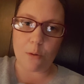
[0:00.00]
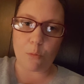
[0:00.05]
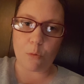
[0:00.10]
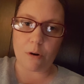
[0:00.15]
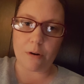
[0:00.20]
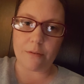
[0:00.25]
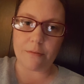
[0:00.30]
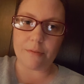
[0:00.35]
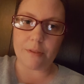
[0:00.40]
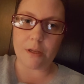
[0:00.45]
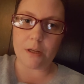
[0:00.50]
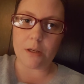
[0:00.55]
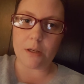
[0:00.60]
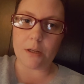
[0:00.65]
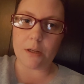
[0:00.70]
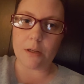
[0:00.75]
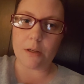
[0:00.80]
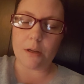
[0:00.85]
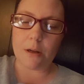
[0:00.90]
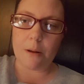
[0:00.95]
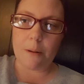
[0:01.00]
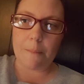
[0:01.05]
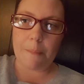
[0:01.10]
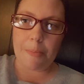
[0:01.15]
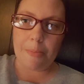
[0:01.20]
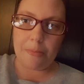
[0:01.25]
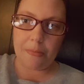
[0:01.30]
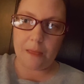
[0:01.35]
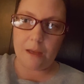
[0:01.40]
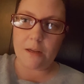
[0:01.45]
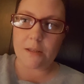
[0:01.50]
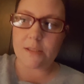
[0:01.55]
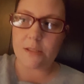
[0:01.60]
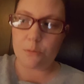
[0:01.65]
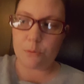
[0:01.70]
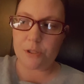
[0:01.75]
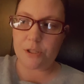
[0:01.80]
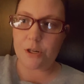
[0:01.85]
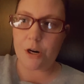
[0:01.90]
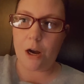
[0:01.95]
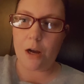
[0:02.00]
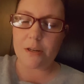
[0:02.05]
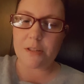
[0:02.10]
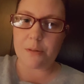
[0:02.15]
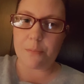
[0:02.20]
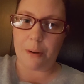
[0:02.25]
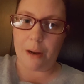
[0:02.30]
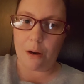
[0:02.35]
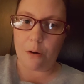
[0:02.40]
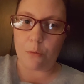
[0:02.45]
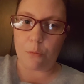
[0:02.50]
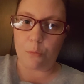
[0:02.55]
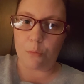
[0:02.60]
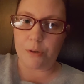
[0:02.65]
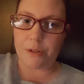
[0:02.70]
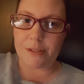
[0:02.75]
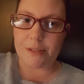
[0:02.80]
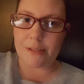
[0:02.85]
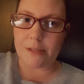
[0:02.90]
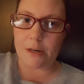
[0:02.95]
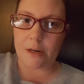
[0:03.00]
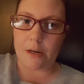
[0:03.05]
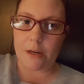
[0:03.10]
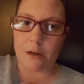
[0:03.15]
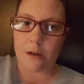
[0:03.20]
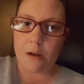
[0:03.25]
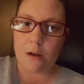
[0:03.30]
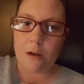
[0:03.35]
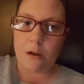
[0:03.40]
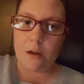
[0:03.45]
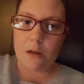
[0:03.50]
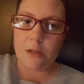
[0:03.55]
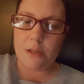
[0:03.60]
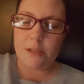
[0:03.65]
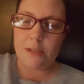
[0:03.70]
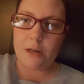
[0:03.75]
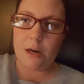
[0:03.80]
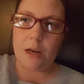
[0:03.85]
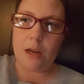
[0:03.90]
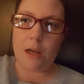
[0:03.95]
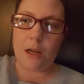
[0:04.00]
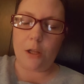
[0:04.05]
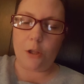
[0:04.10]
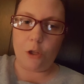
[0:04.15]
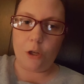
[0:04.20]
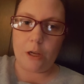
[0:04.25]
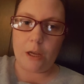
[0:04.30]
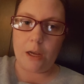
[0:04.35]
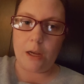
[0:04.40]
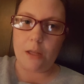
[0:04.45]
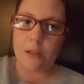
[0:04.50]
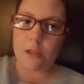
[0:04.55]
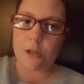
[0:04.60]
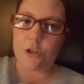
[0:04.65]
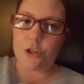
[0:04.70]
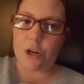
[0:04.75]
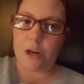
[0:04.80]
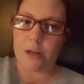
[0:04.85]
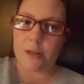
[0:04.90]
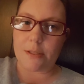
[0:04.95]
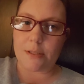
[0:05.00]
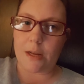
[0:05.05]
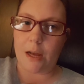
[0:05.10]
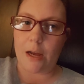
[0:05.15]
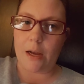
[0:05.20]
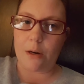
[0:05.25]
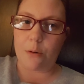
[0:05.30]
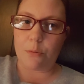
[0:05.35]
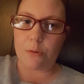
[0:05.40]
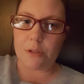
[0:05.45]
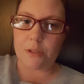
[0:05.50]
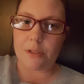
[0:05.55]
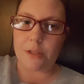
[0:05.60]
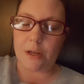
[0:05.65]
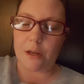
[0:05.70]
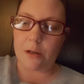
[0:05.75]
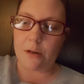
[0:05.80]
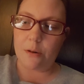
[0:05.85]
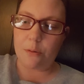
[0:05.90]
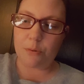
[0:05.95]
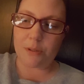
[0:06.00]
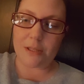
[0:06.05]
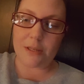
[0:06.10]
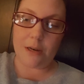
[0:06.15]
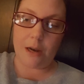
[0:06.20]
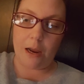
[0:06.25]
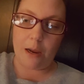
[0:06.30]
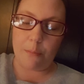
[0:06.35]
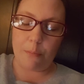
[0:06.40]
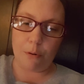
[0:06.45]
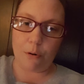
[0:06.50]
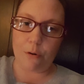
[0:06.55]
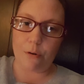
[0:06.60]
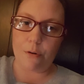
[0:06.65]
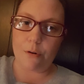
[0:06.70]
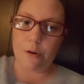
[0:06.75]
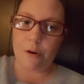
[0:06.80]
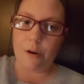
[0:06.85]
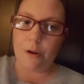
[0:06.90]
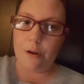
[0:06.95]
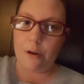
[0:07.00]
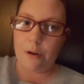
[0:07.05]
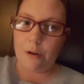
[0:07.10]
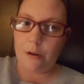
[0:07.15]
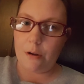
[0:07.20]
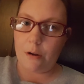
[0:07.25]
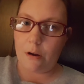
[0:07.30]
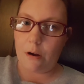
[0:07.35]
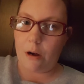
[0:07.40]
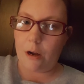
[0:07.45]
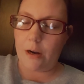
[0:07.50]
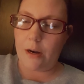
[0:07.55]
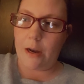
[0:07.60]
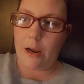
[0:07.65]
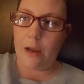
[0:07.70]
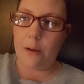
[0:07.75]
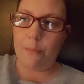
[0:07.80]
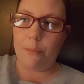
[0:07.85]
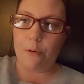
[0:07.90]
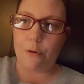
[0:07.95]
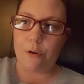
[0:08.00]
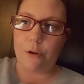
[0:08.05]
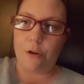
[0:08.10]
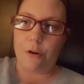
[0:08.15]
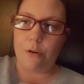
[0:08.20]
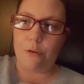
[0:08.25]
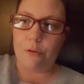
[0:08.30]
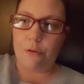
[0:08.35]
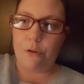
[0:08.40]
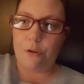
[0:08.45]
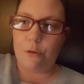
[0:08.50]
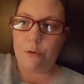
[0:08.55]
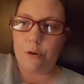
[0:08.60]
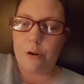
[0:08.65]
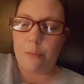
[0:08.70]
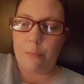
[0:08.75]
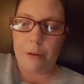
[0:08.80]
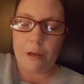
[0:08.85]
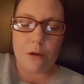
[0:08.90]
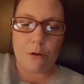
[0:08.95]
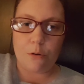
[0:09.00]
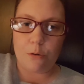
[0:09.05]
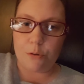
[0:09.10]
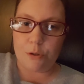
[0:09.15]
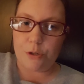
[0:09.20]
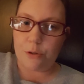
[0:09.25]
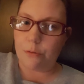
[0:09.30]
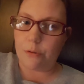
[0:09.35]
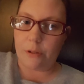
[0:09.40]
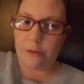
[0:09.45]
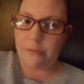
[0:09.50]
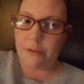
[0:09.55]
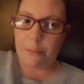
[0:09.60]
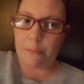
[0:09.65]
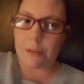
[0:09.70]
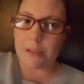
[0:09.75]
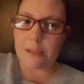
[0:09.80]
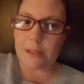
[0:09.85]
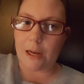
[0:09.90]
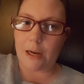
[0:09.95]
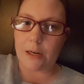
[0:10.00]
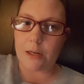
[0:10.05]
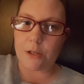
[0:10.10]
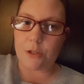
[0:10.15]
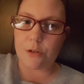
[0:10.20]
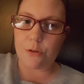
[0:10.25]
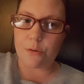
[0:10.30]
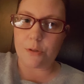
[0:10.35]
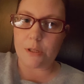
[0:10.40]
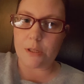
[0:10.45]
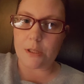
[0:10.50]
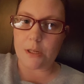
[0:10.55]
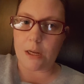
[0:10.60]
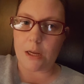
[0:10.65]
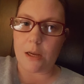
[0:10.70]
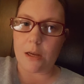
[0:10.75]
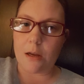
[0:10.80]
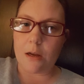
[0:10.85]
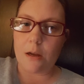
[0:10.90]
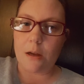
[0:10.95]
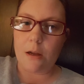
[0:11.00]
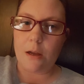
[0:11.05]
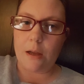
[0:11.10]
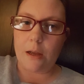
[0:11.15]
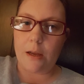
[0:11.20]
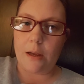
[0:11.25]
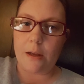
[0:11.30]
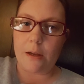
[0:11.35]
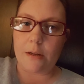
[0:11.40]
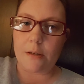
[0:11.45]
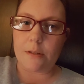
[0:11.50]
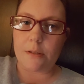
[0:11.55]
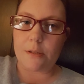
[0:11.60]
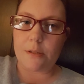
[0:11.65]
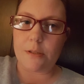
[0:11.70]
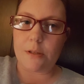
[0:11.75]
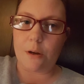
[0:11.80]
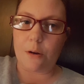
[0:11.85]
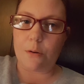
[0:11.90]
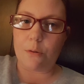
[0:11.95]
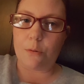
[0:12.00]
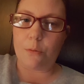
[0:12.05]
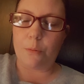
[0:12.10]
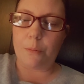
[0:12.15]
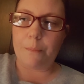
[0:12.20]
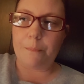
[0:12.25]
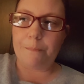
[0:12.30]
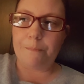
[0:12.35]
One of the things that was talked about when studying looking at the genocide was that it was neighbor on neighbor. You know, you could be a Hutu living beside a Tutsi, and so